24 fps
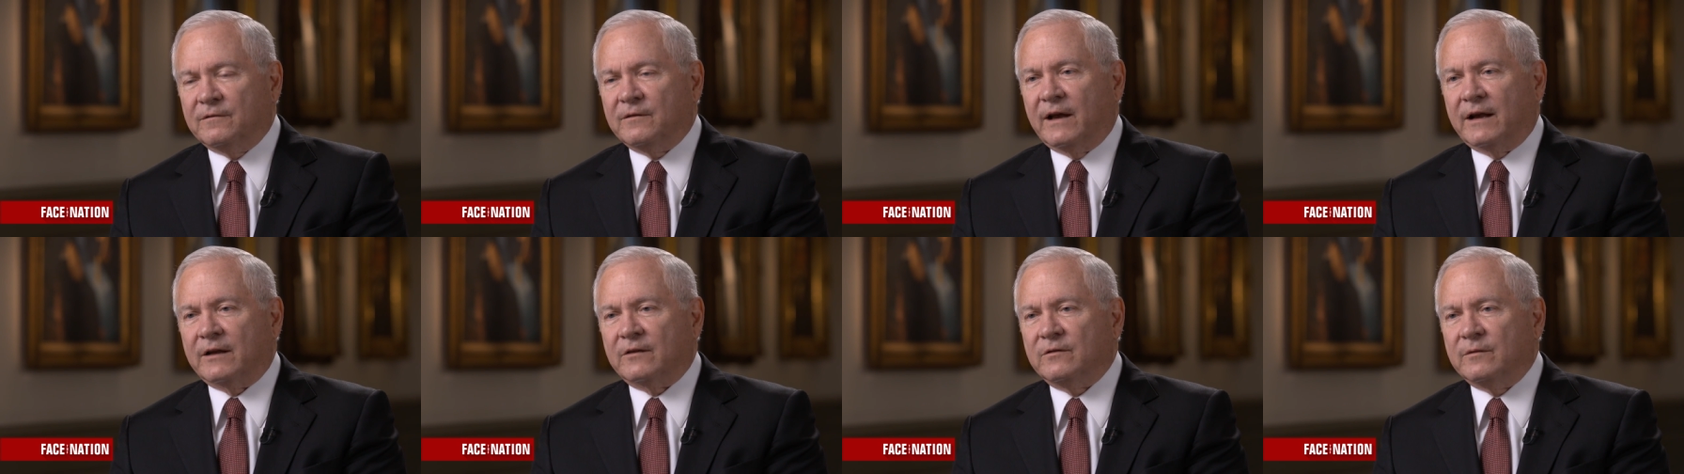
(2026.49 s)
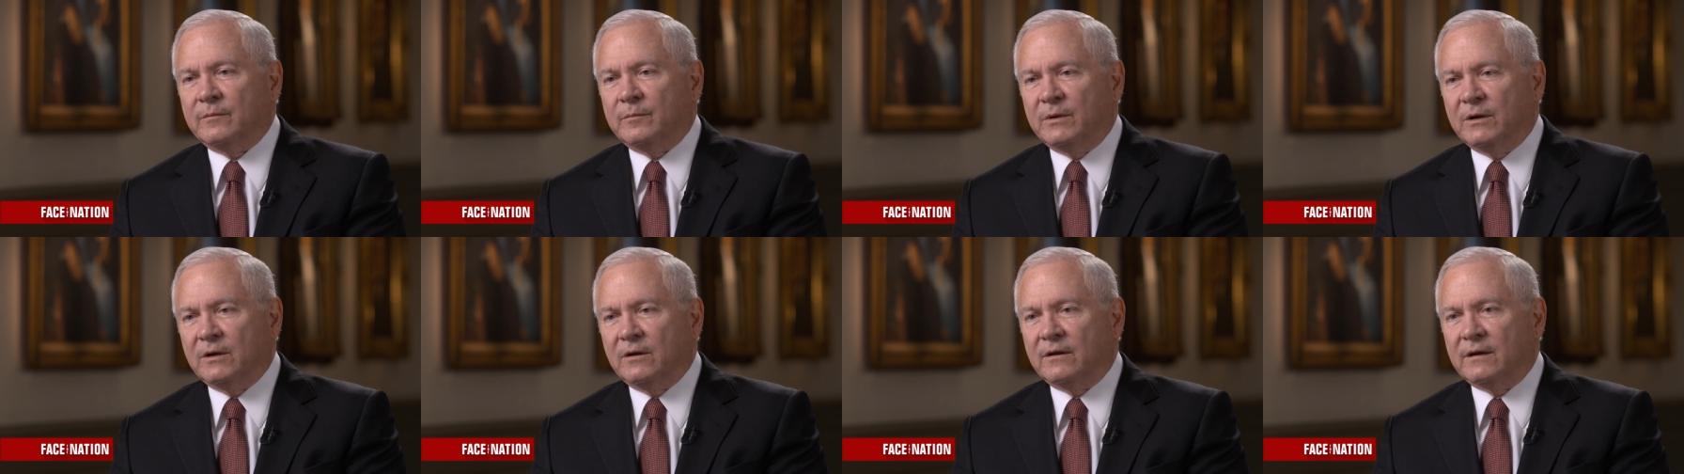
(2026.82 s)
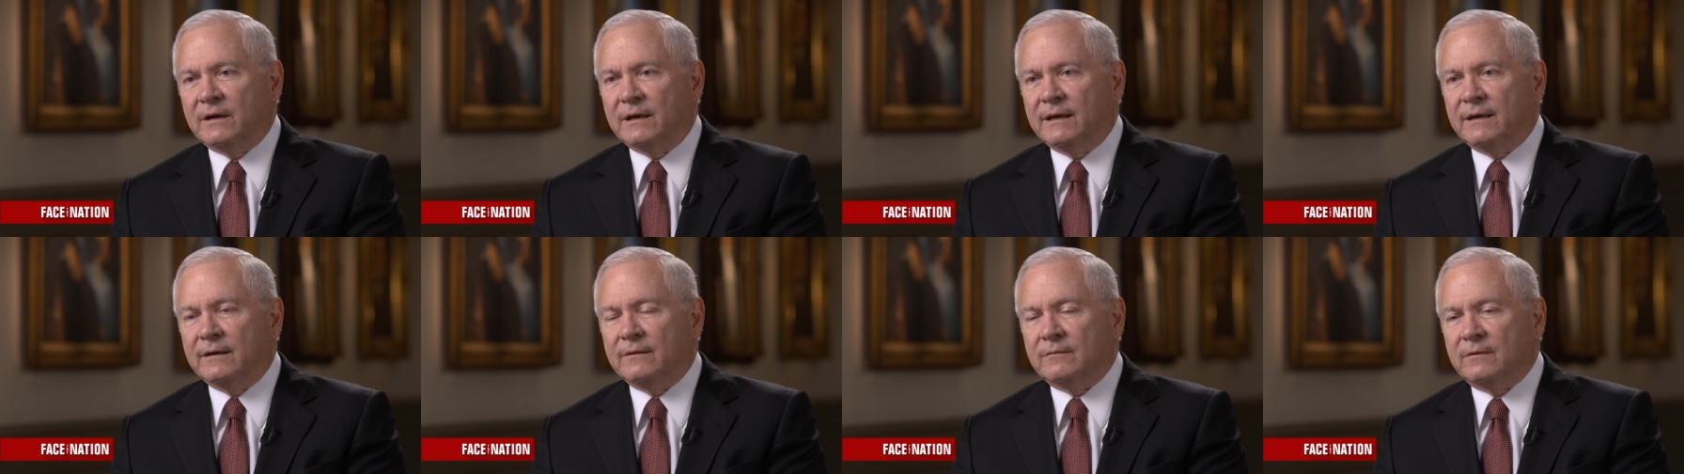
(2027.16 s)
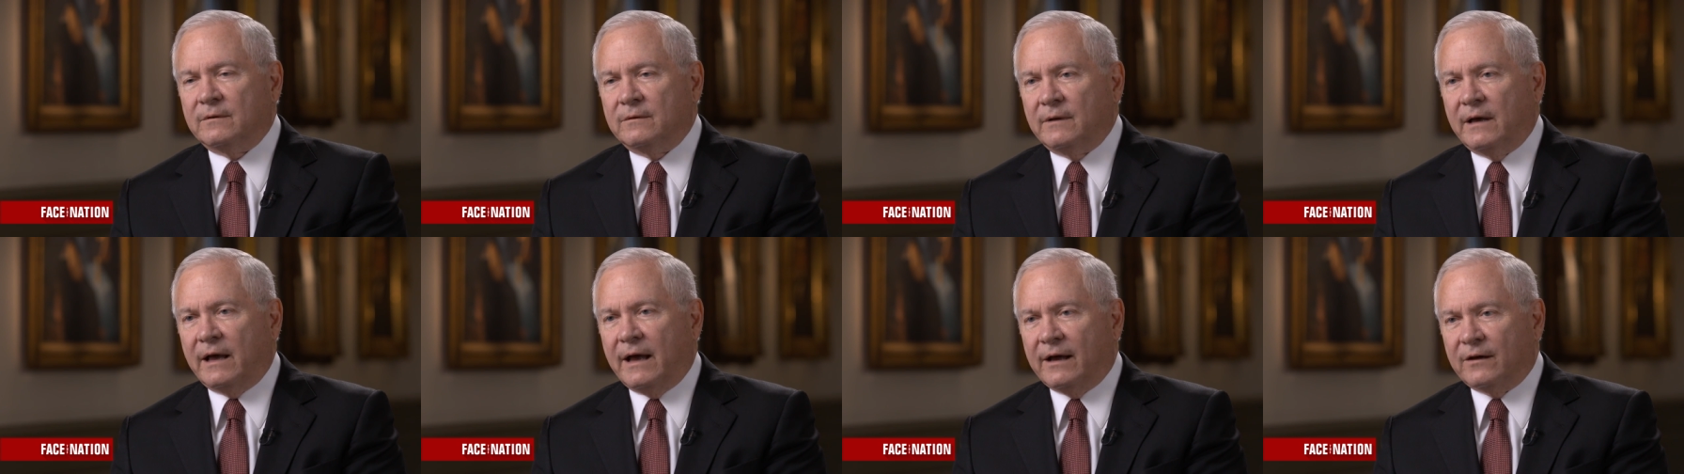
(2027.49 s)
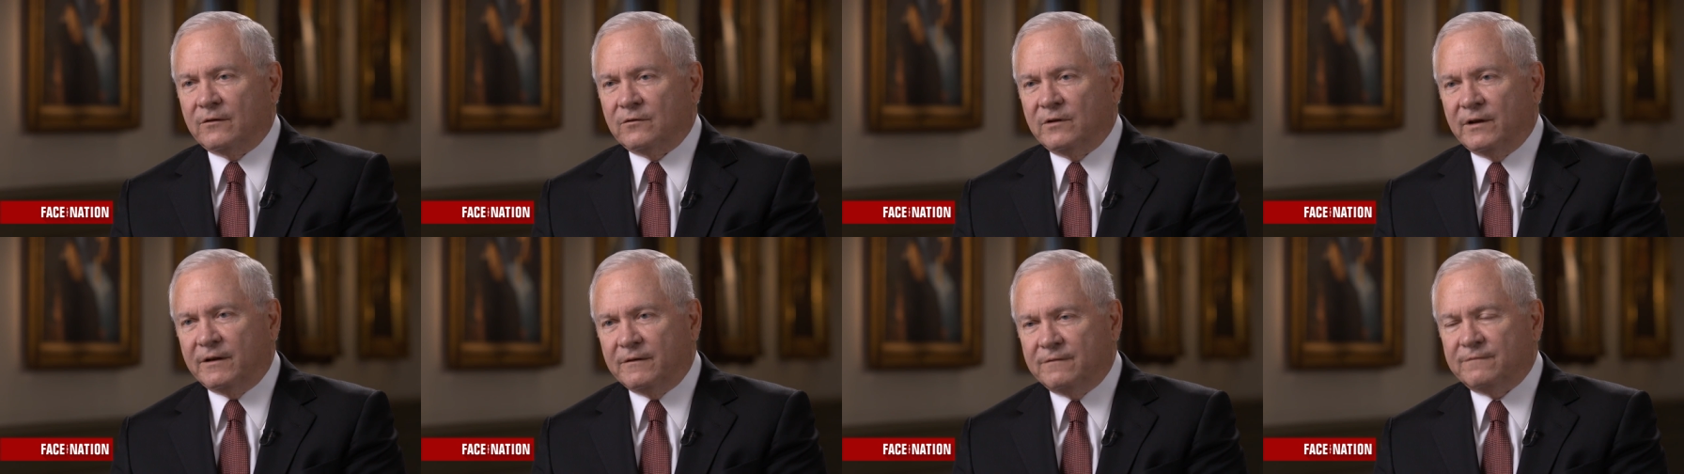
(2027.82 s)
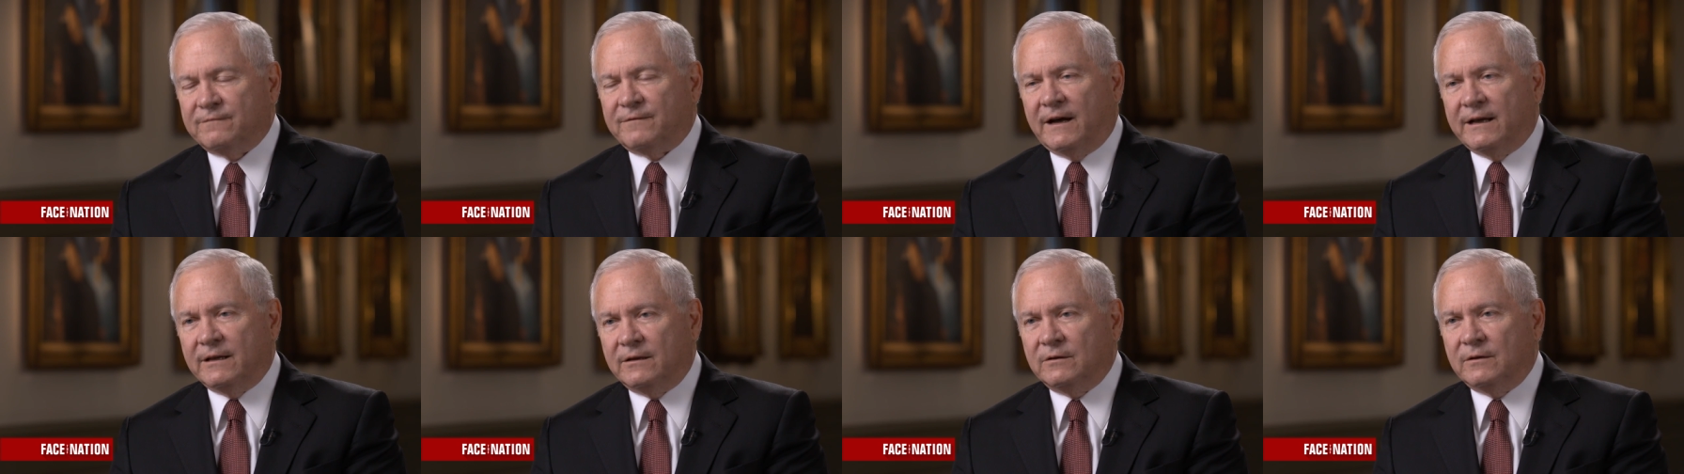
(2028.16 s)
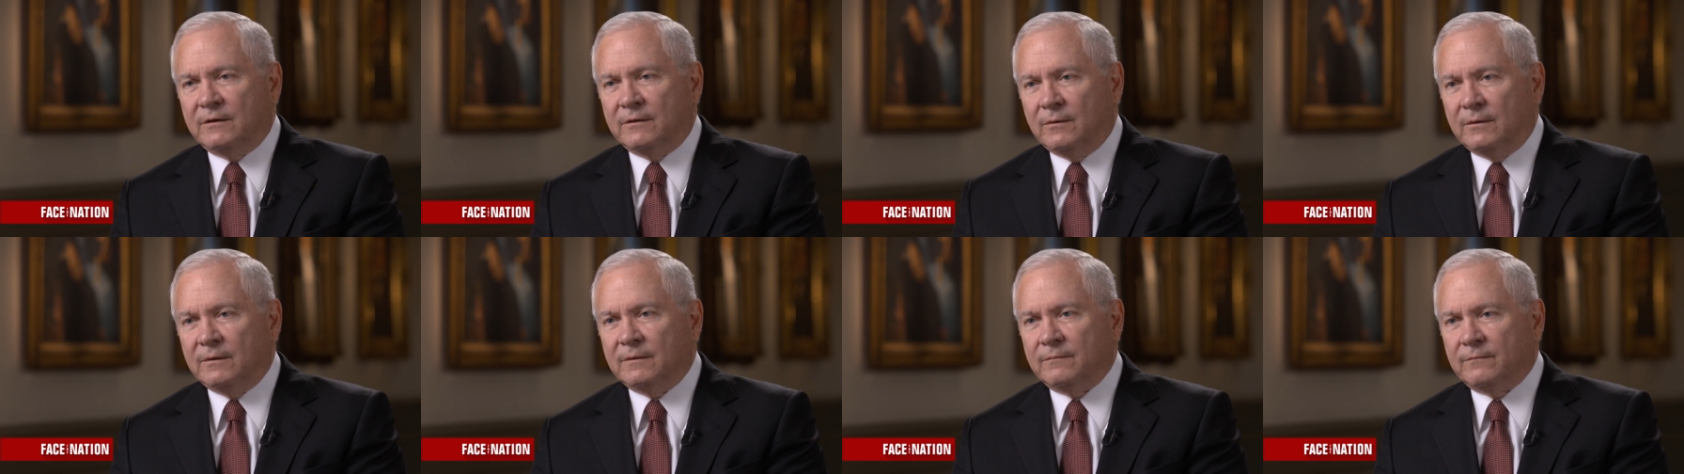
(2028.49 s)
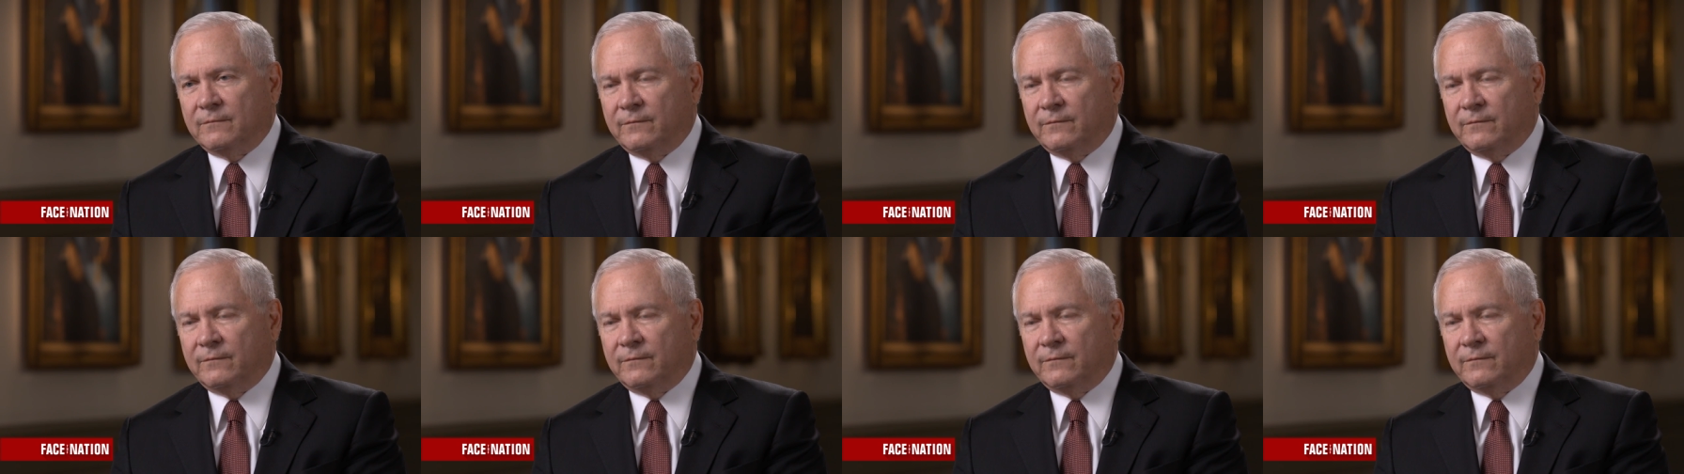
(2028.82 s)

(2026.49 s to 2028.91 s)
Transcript: flexibility to actually fight, the,